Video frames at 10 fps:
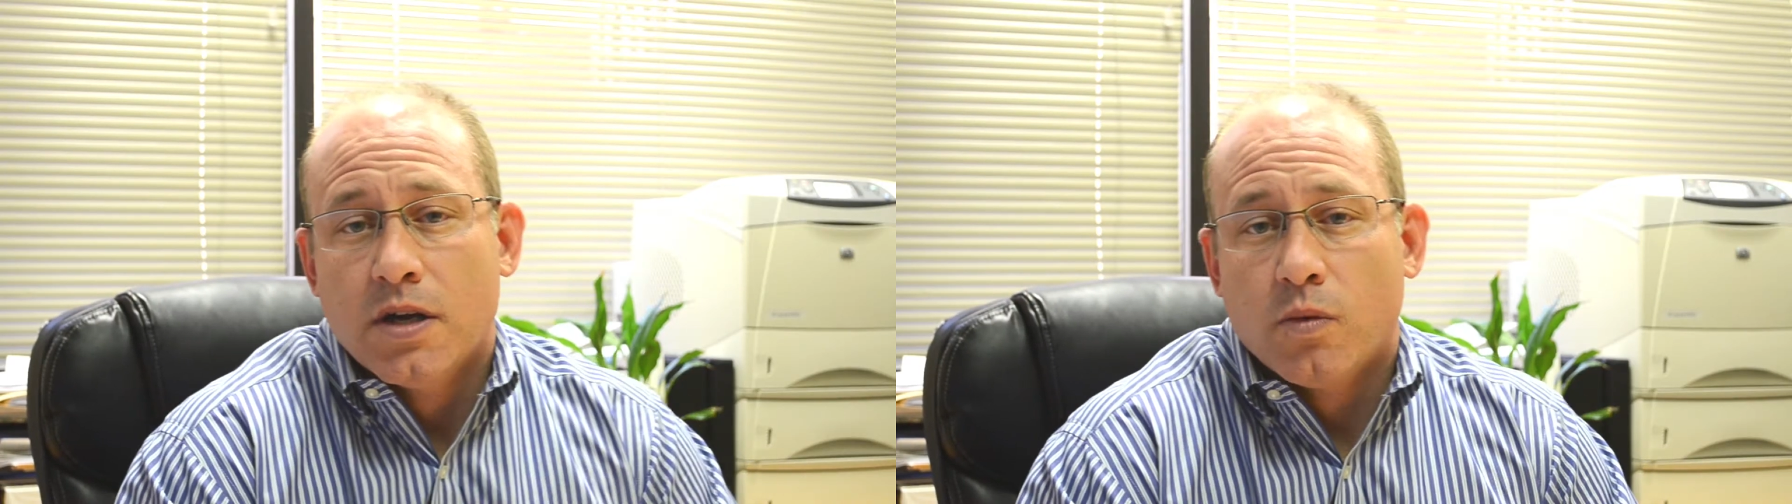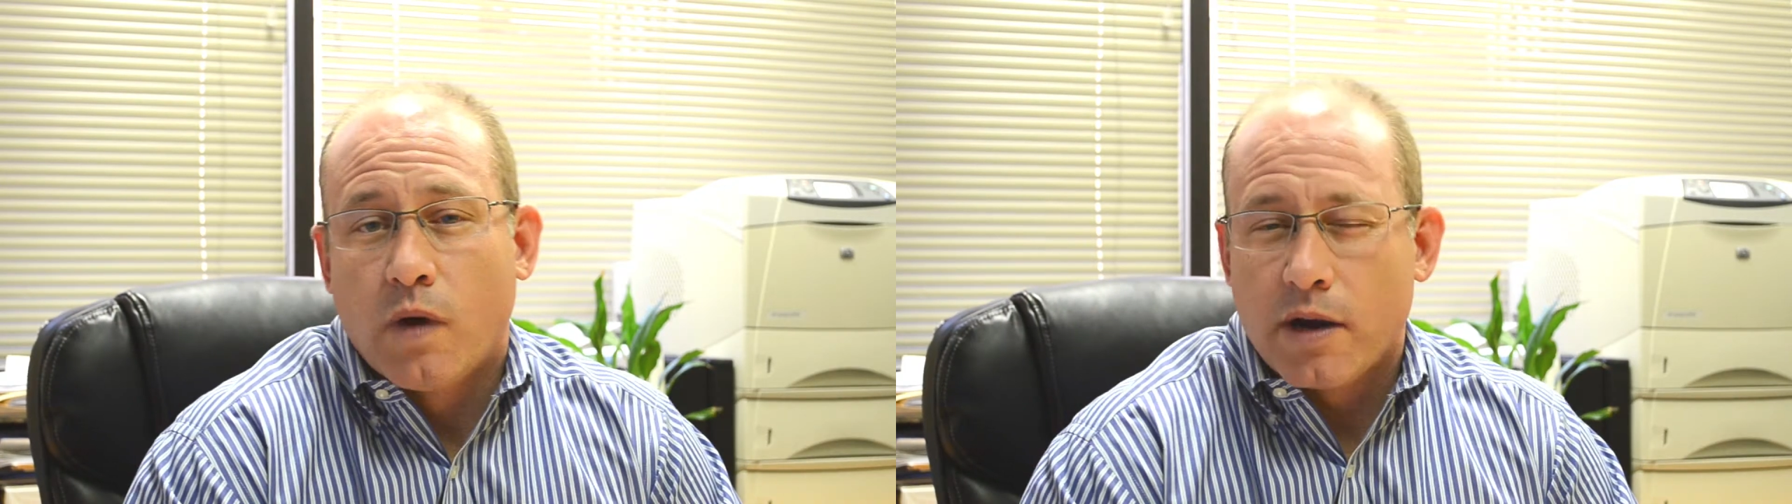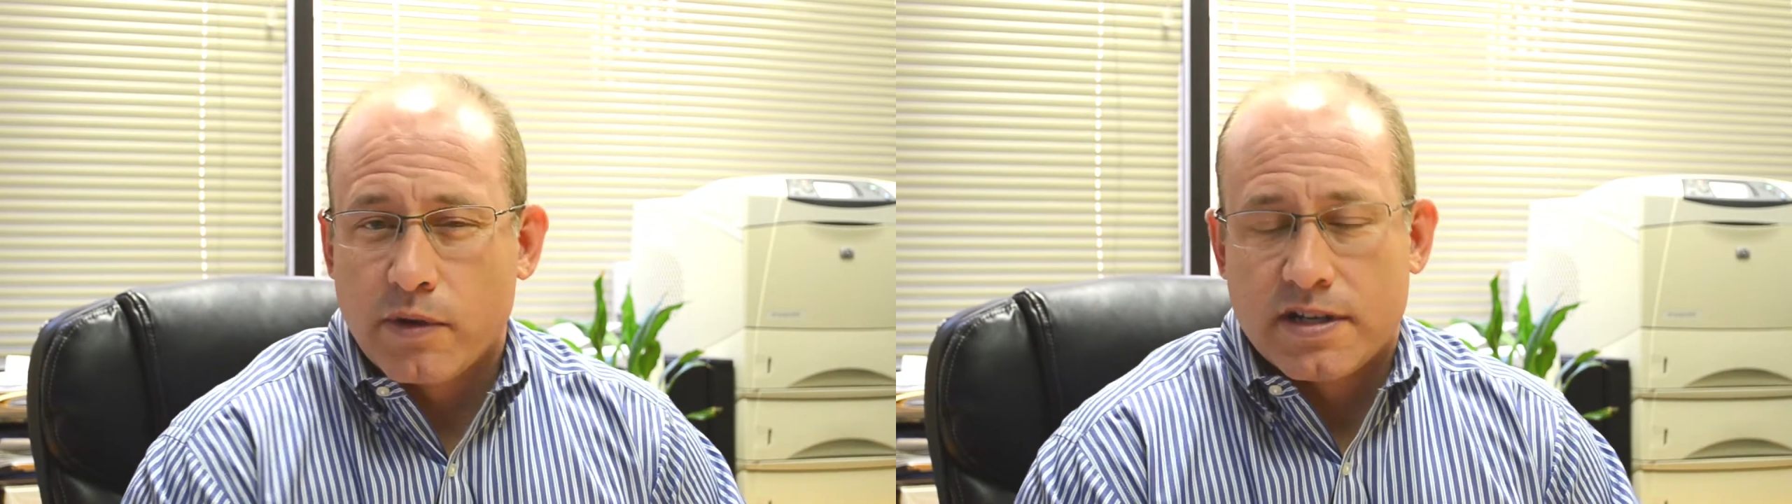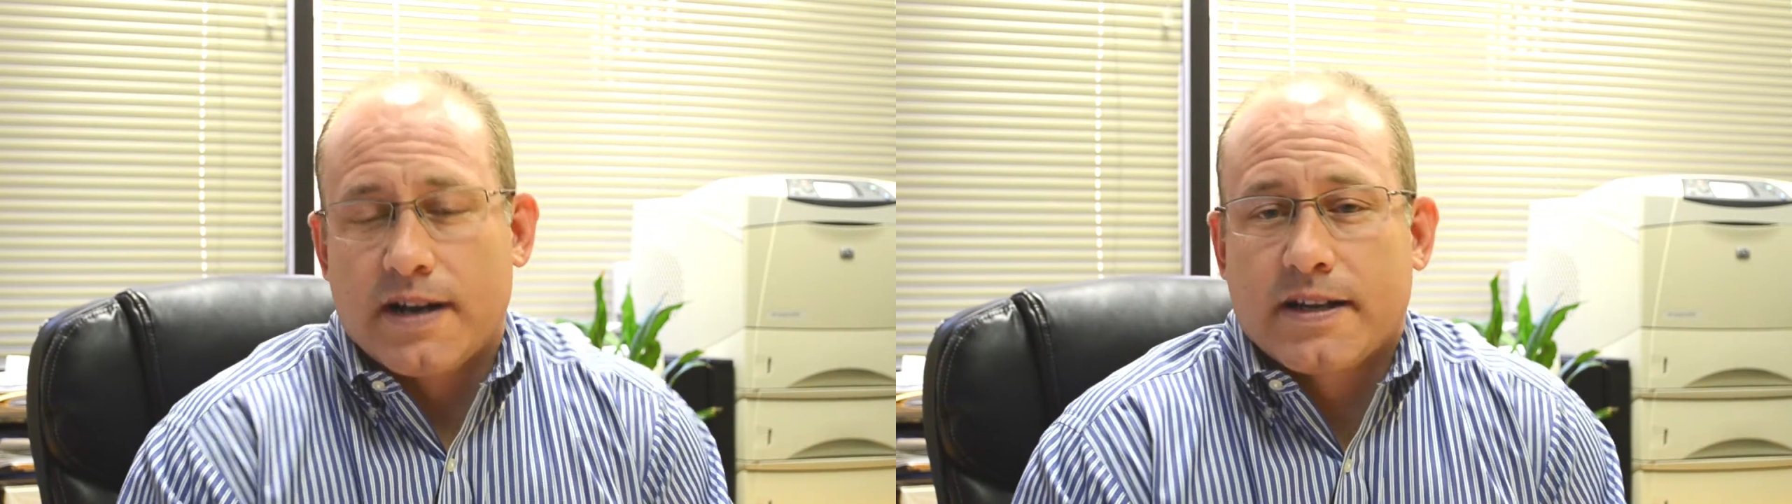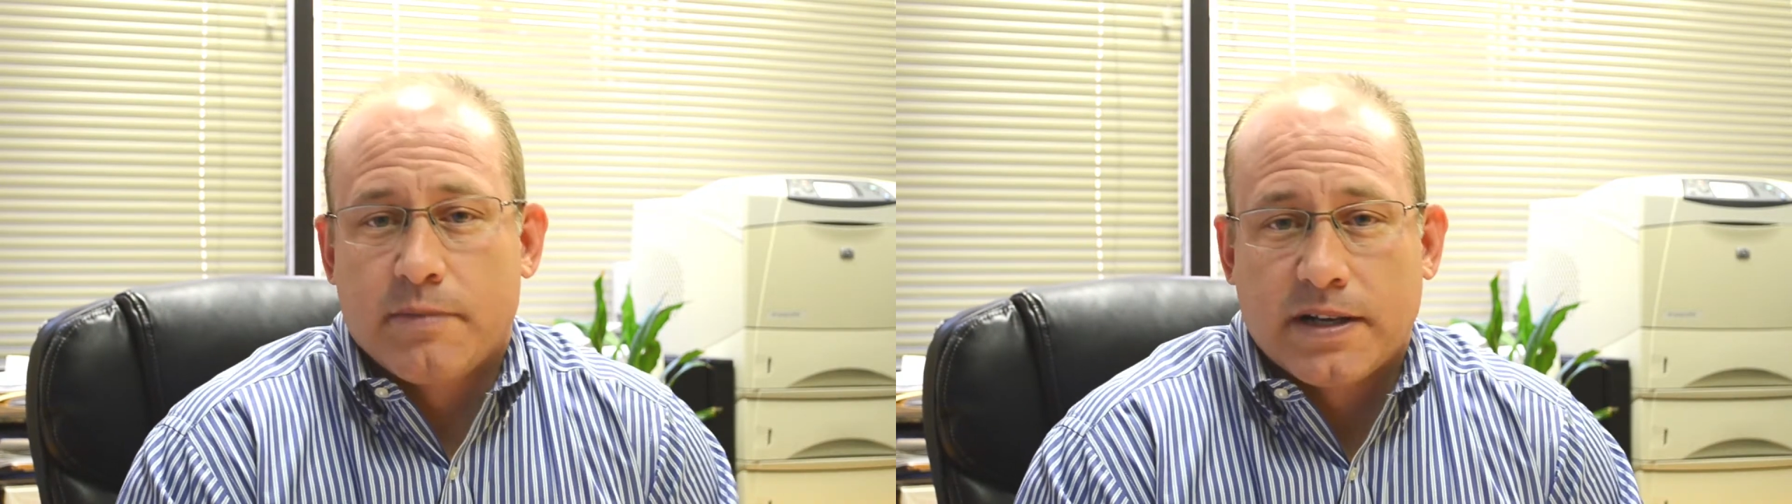Why are we
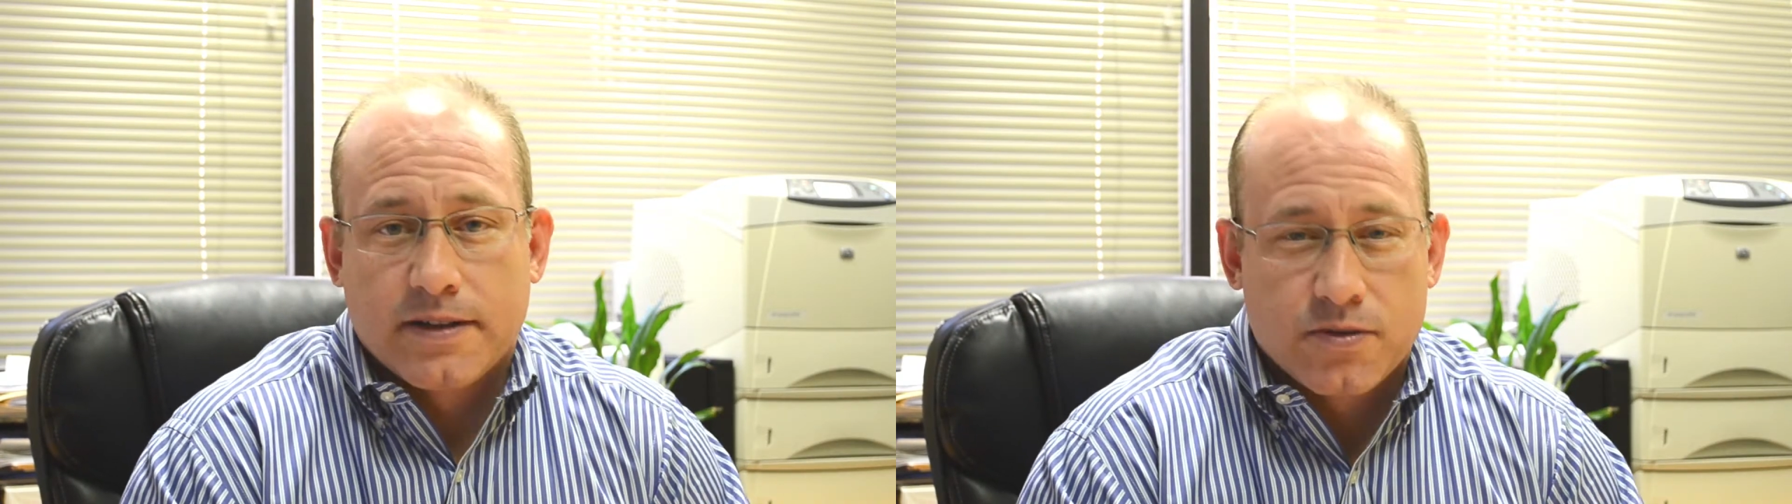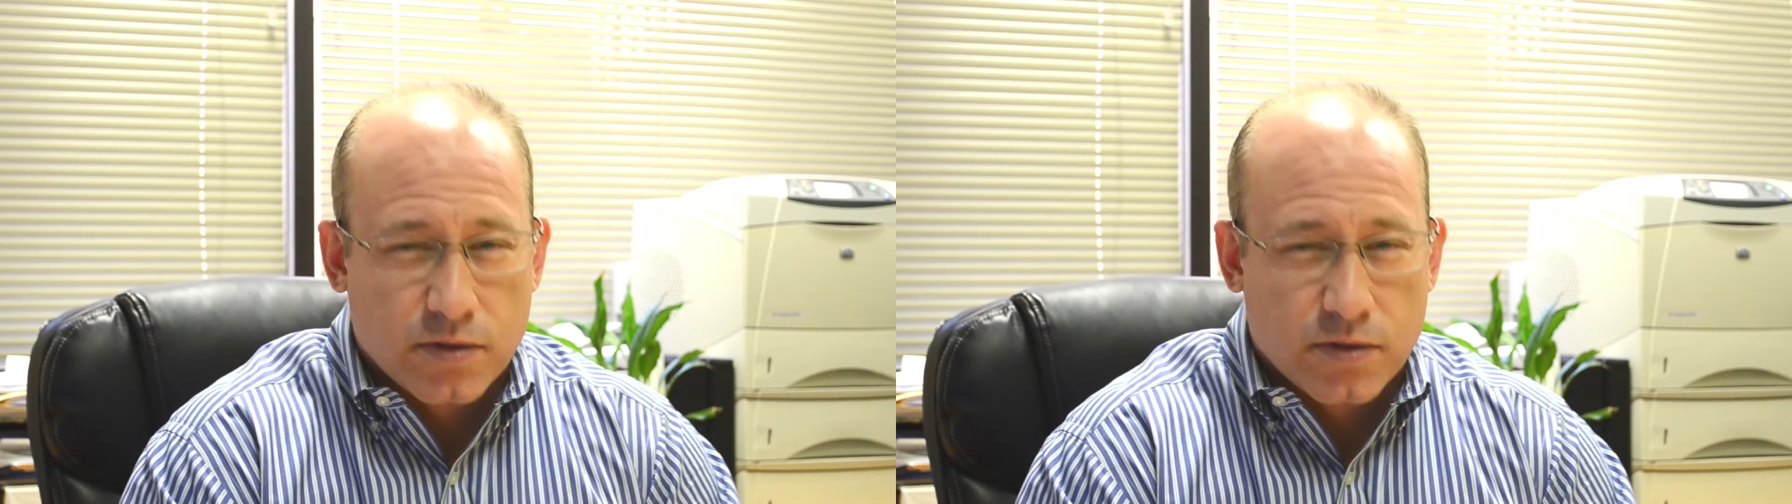talking about this?